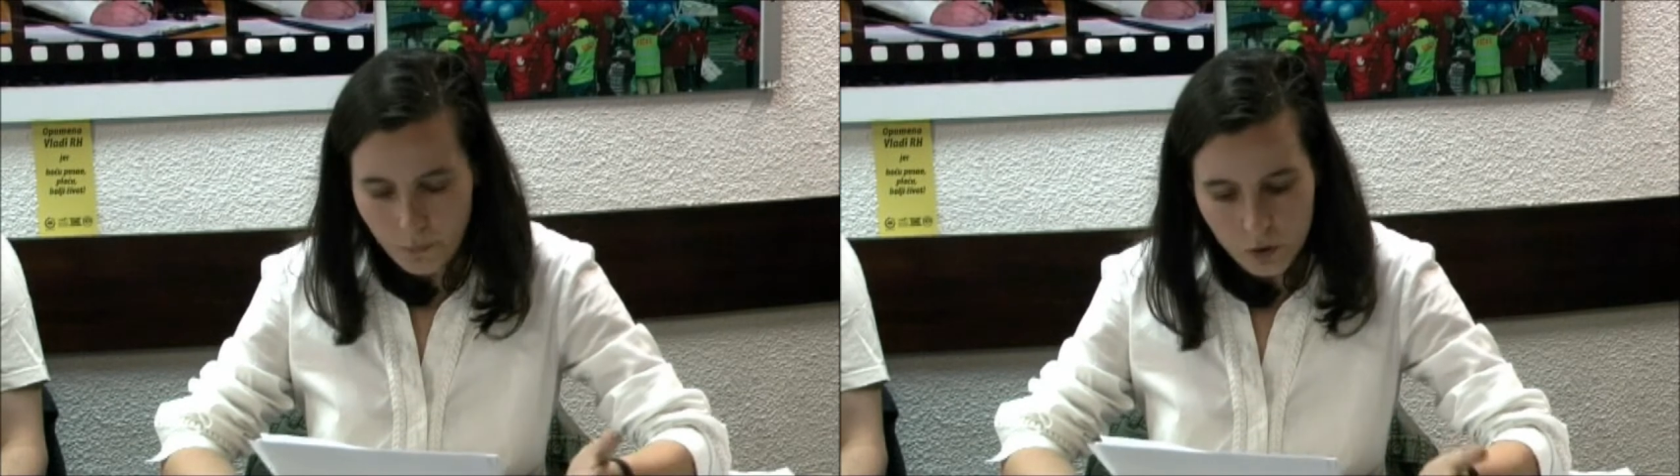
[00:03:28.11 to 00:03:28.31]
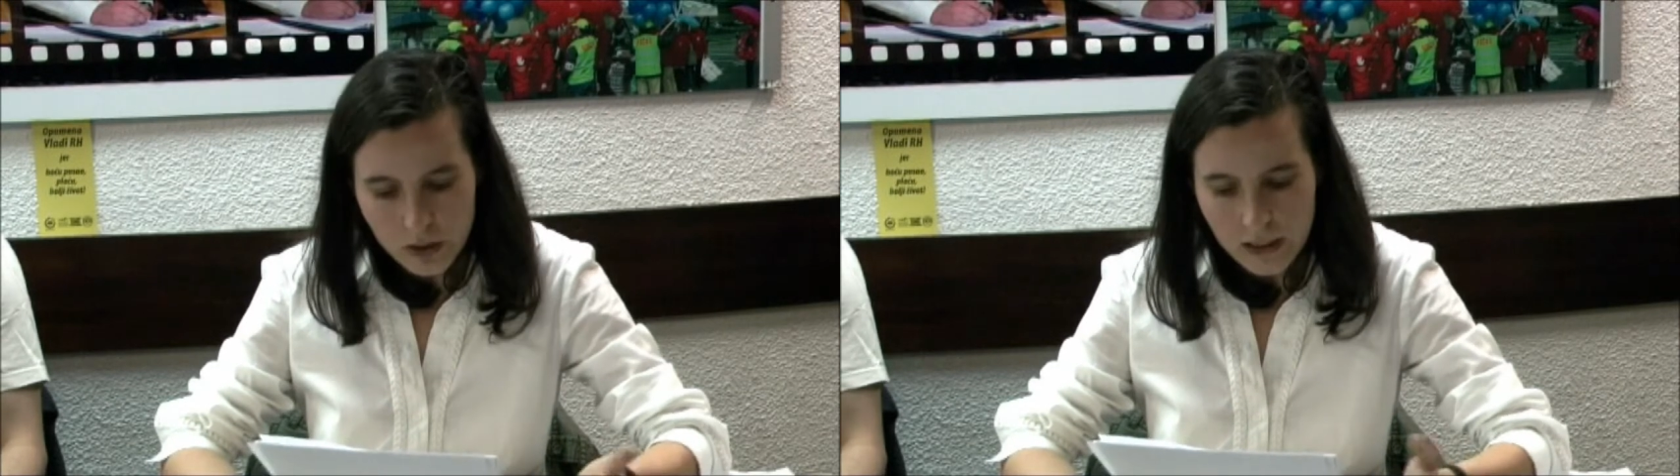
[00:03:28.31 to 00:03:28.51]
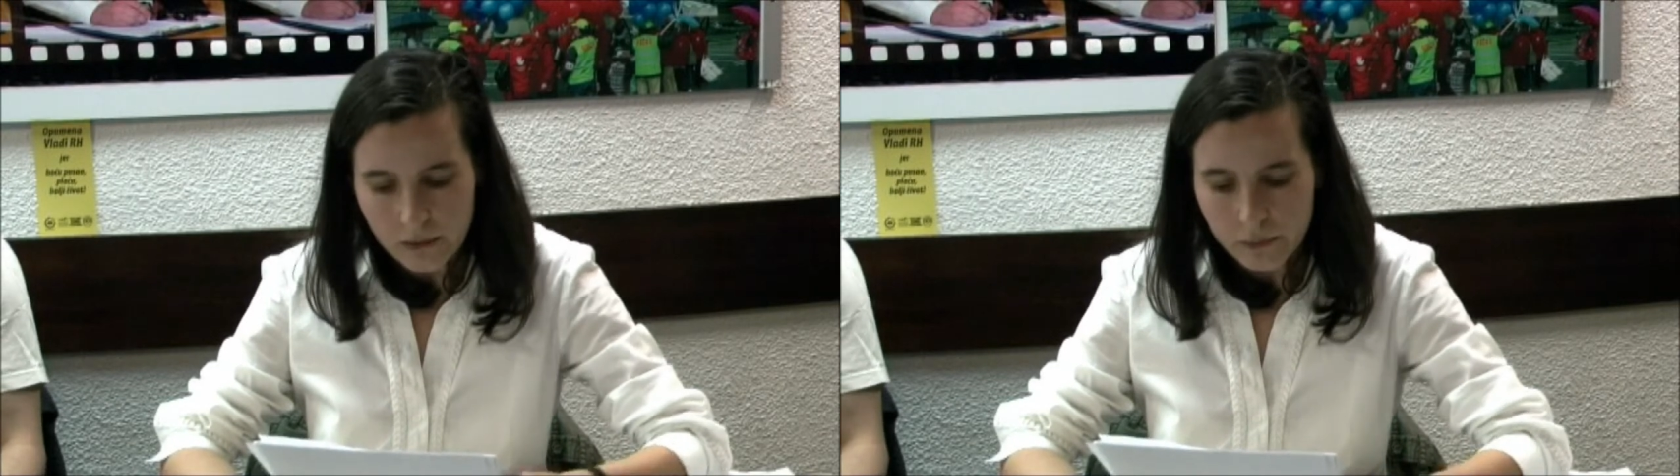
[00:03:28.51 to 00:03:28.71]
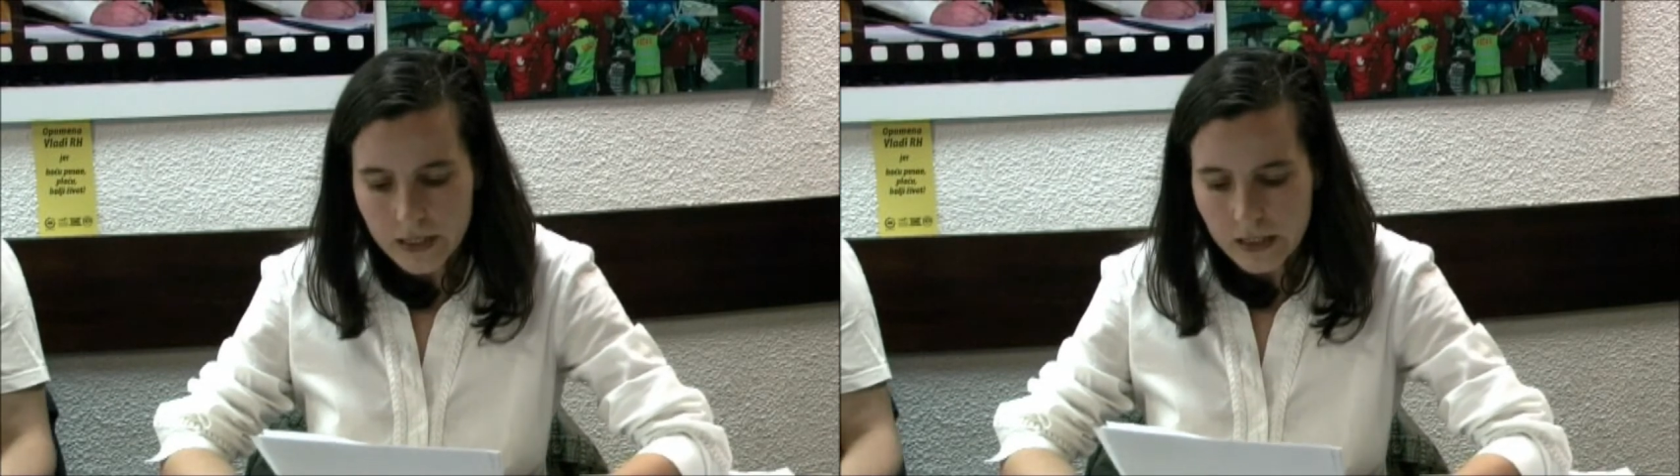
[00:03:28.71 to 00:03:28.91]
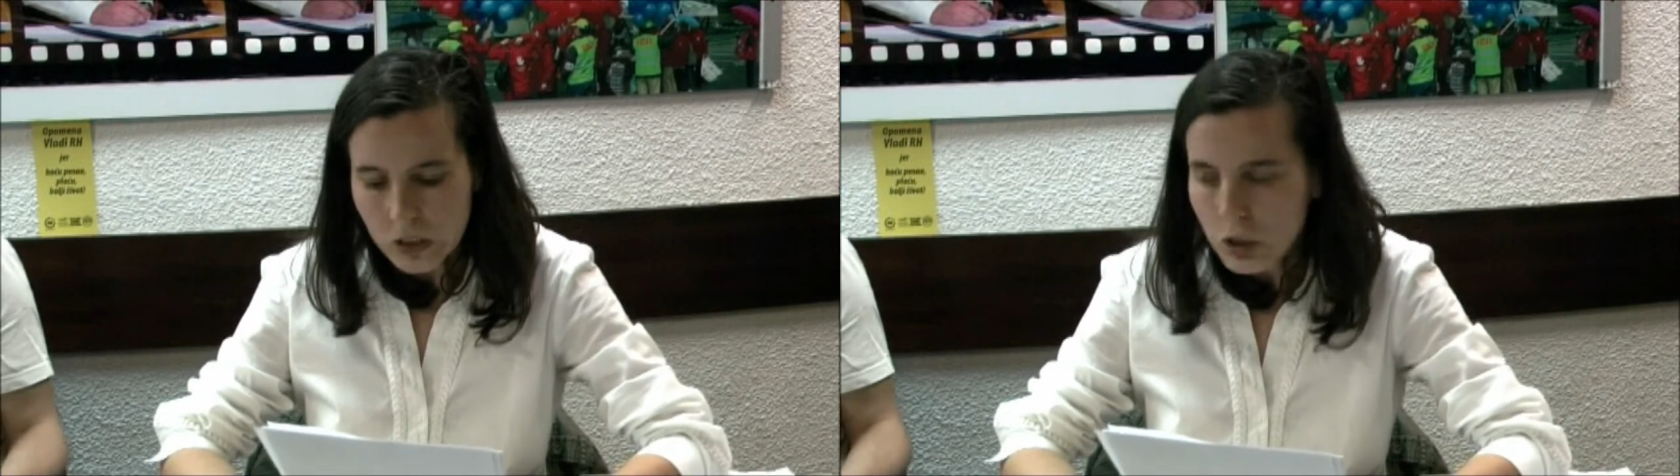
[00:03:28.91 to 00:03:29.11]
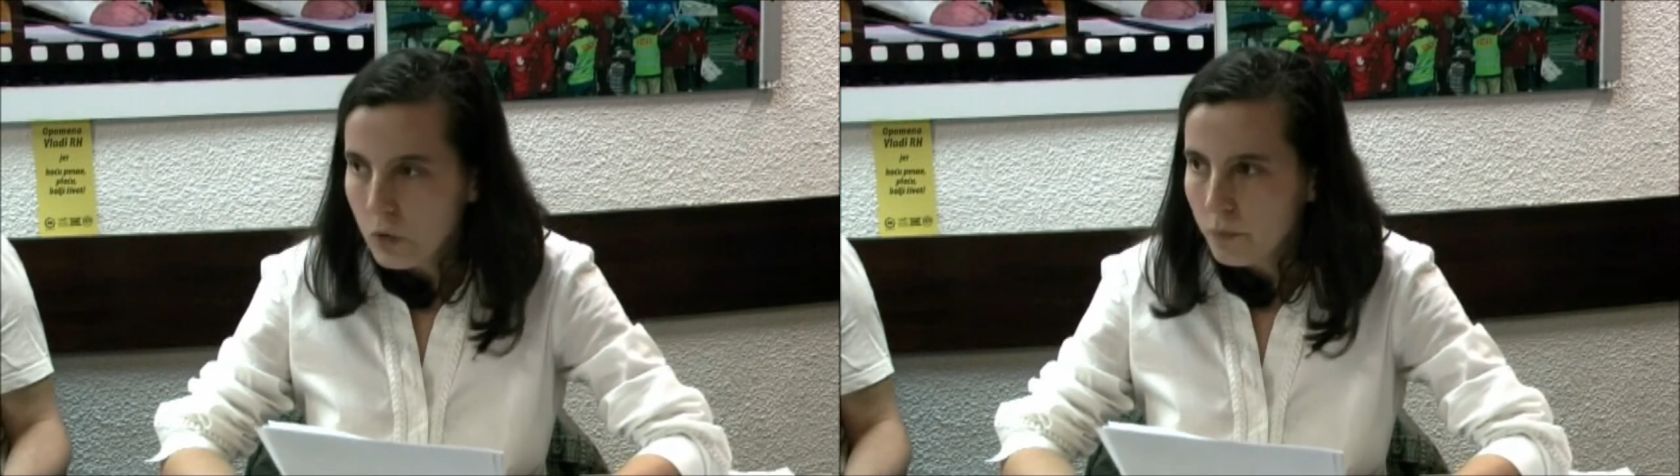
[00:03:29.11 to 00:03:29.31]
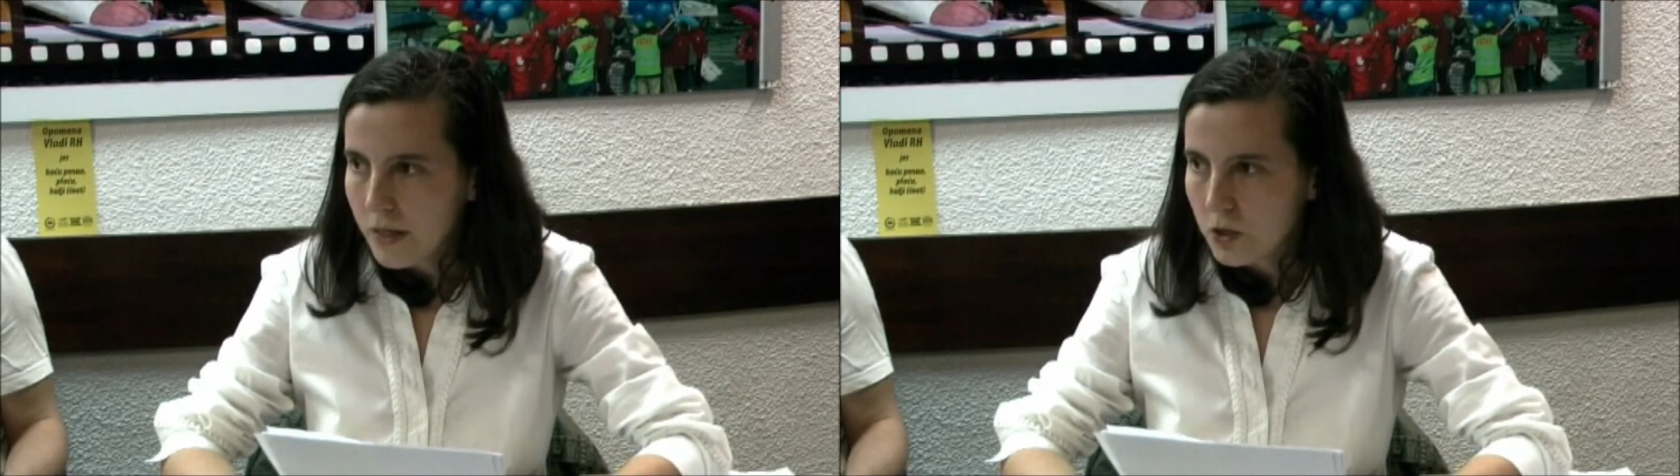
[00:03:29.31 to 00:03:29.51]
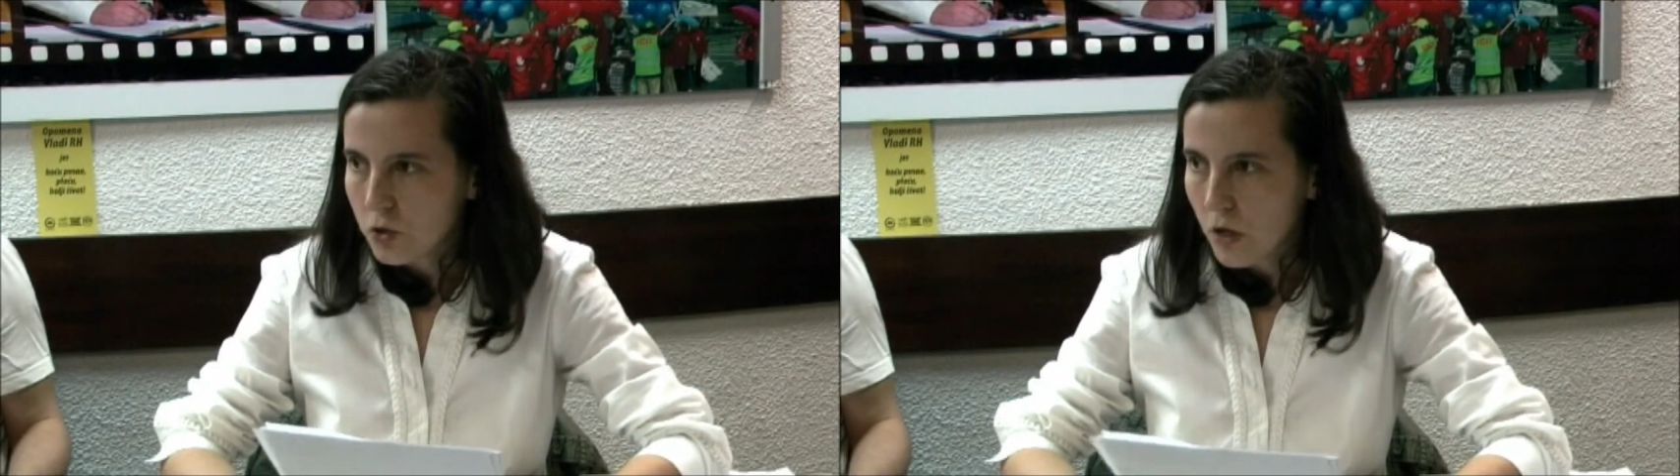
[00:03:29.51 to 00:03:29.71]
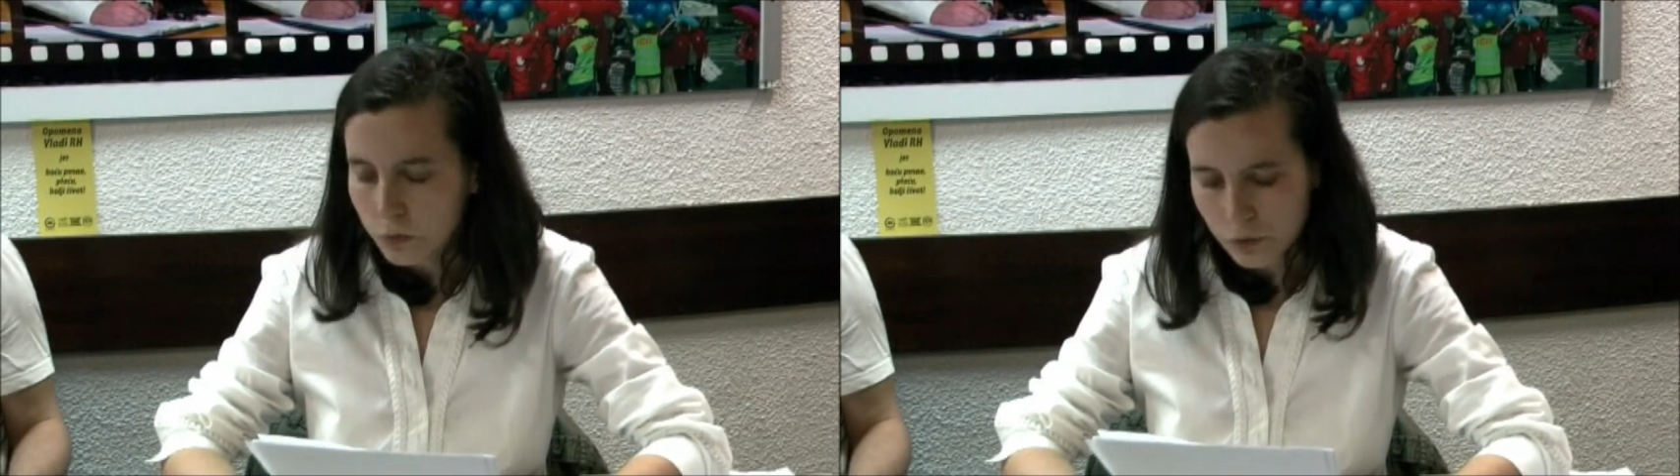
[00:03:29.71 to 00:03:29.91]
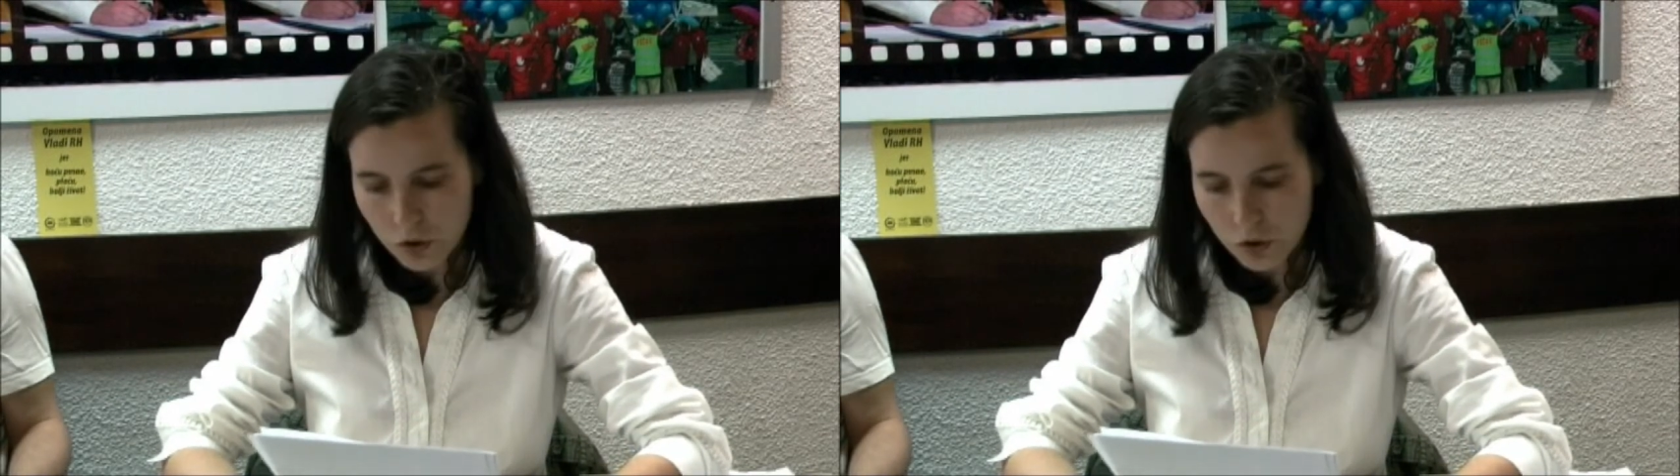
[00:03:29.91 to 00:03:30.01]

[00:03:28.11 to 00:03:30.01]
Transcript: putting in place new patriarchal